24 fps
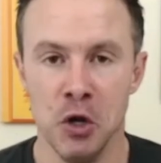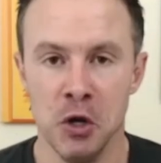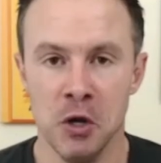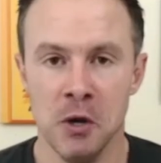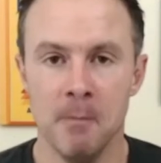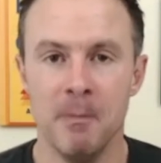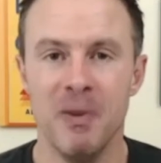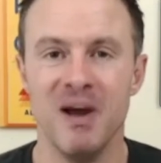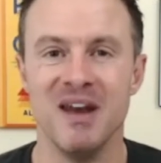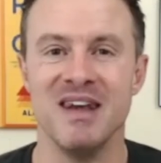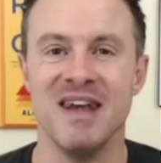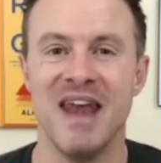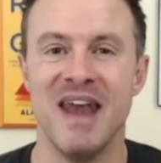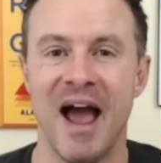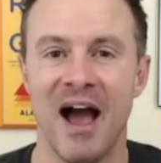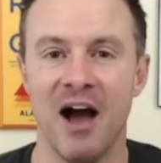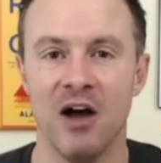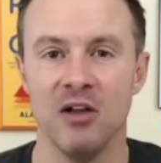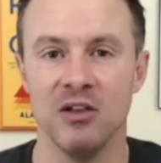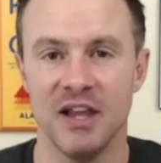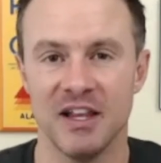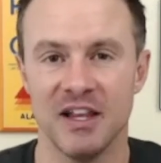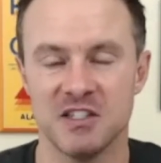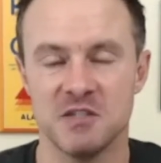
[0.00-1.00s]
But now
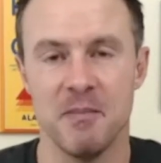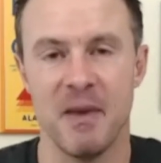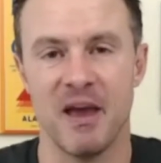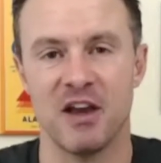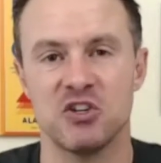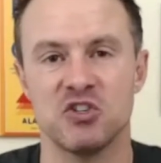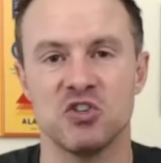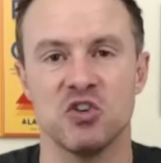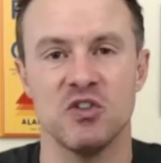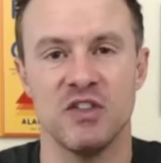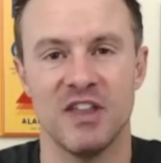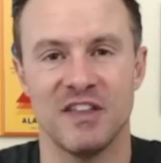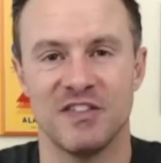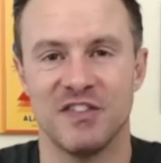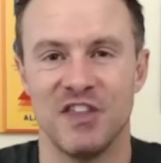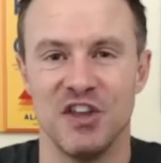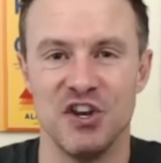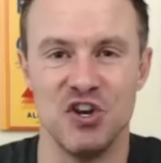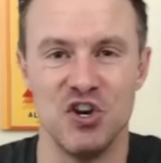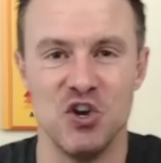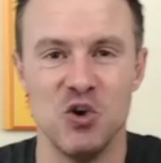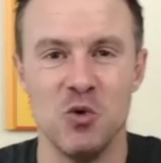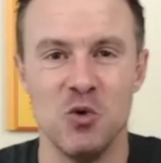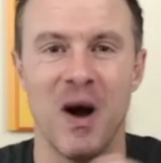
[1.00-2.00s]
let's make sure that the
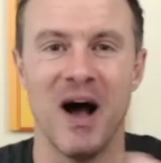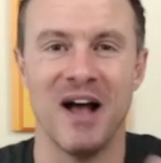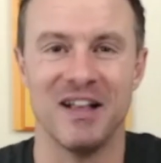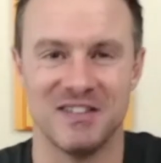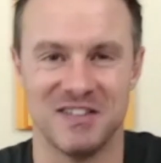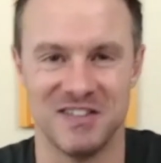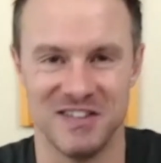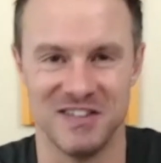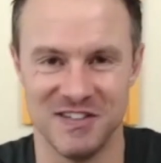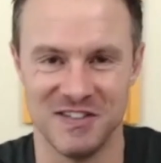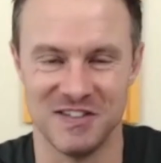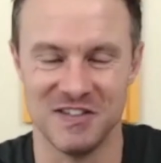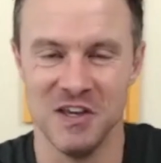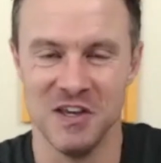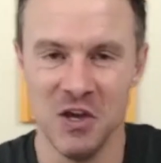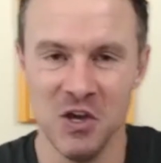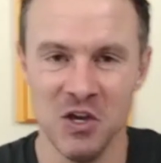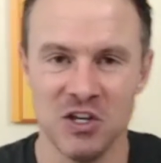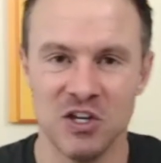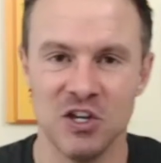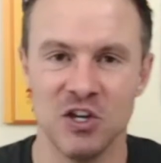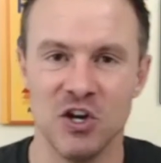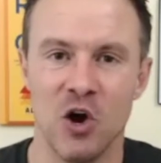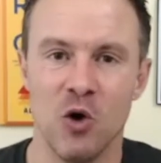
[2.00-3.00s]
nuances,
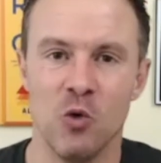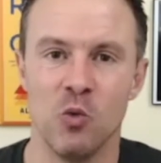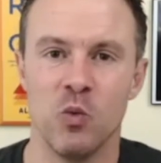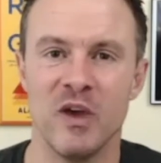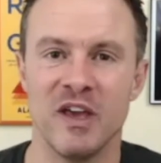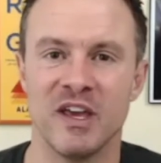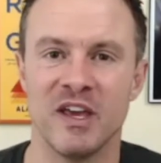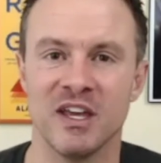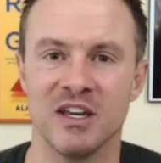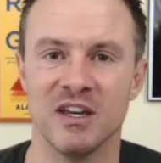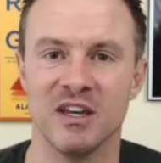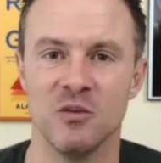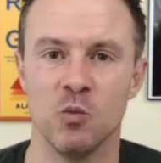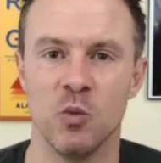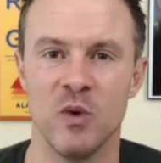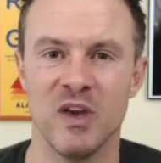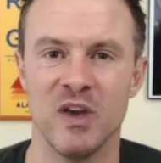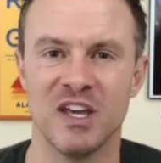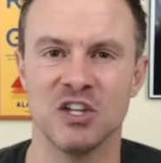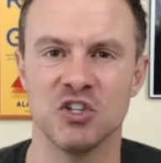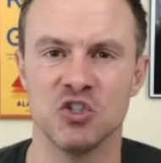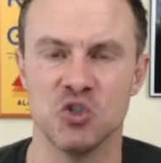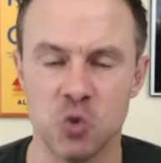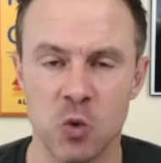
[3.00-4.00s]
you know, we can we
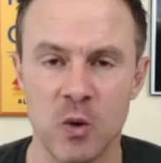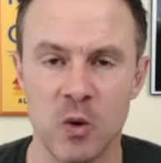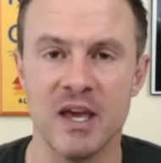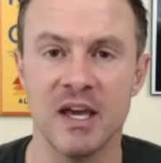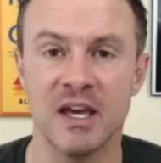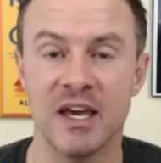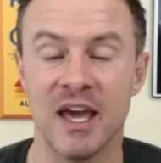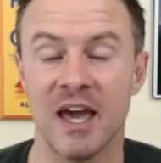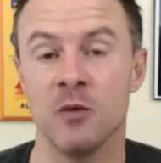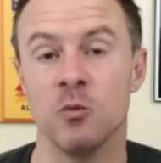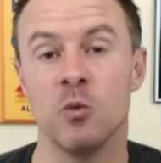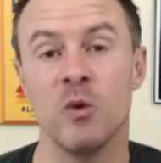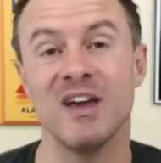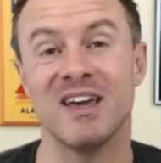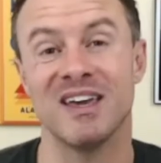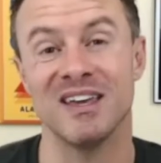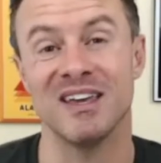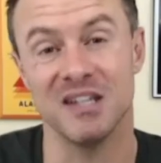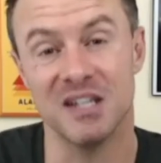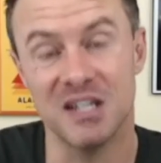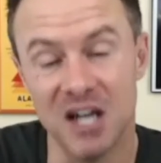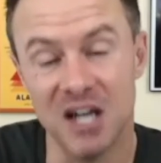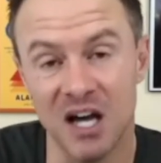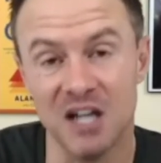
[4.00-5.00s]
can tweak and we
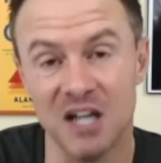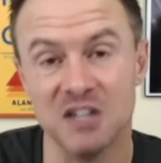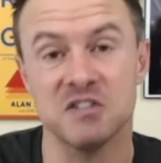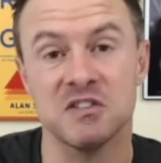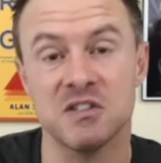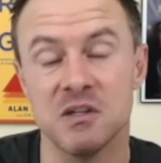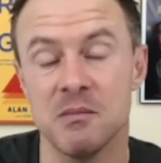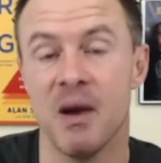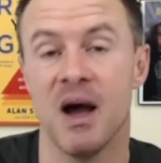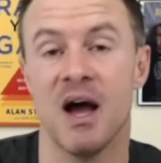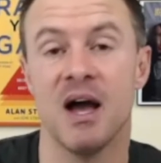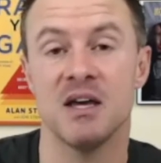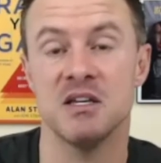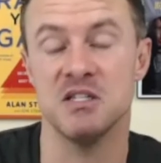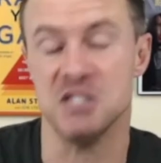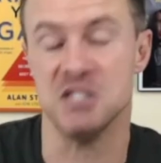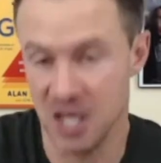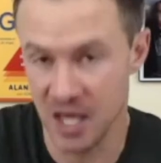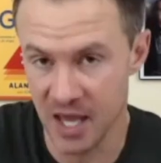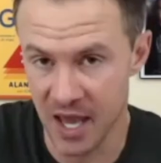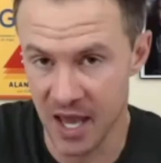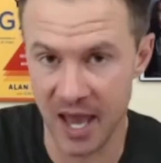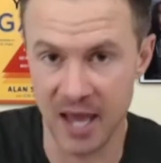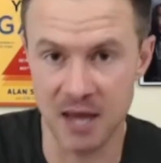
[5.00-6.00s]
can customize
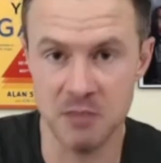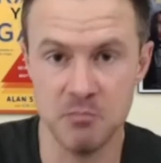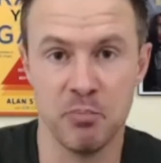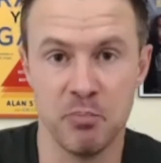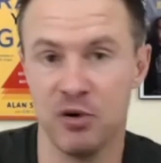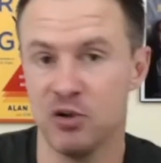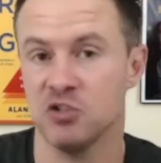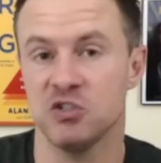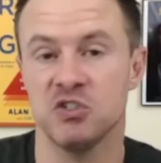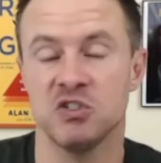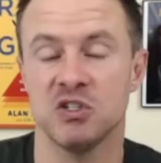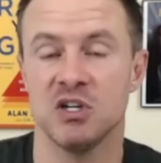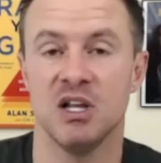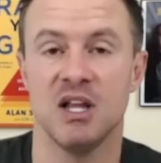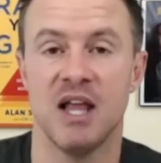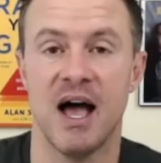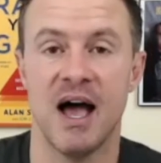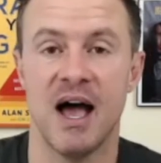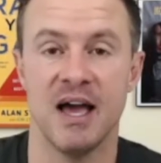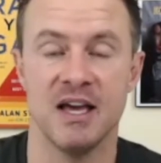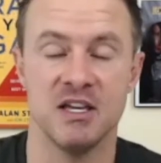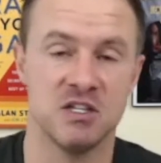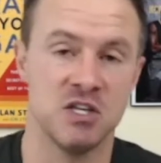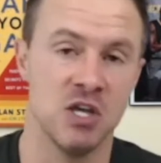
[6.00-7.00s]
and
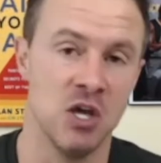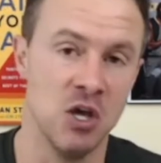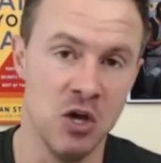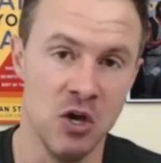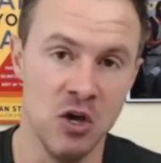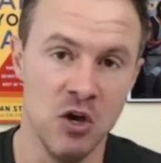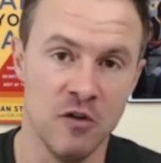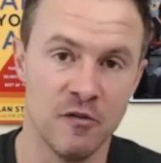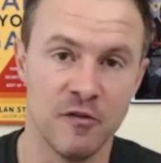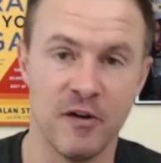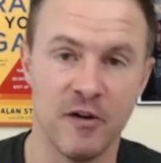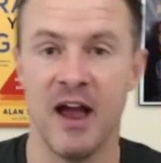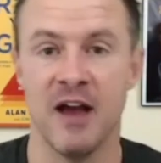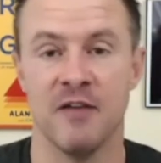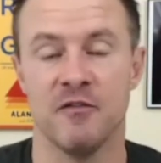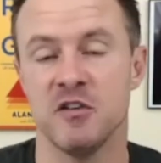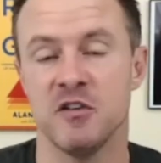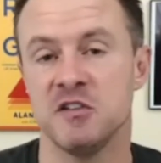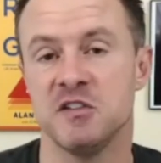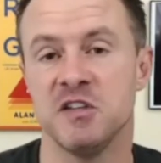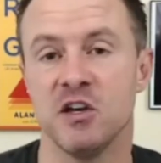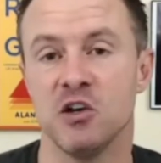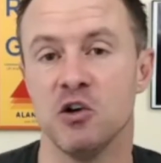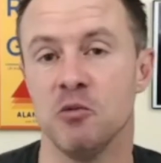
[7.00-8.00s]
personalize for every
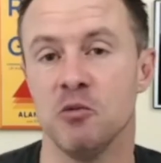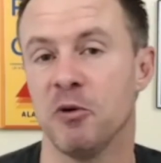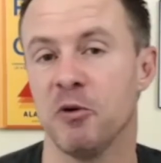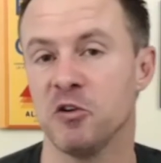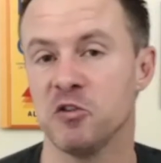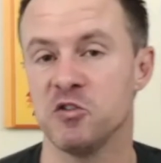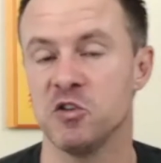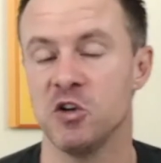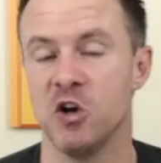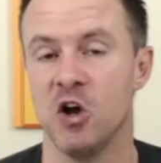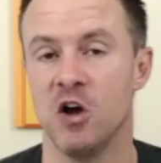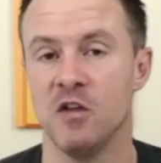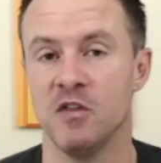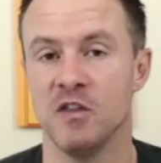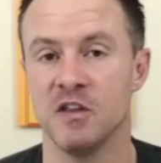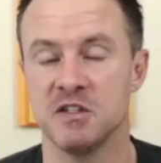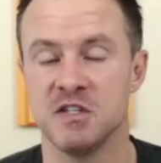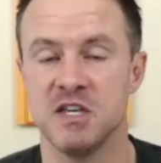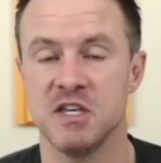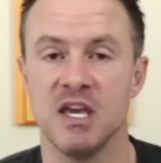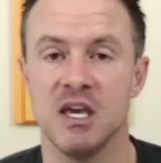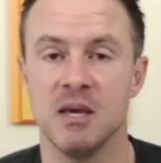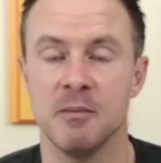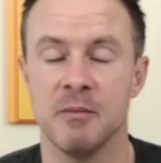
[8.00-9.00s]
single person on the
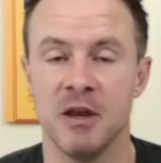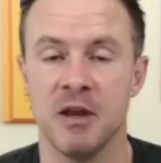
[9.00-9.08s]
team.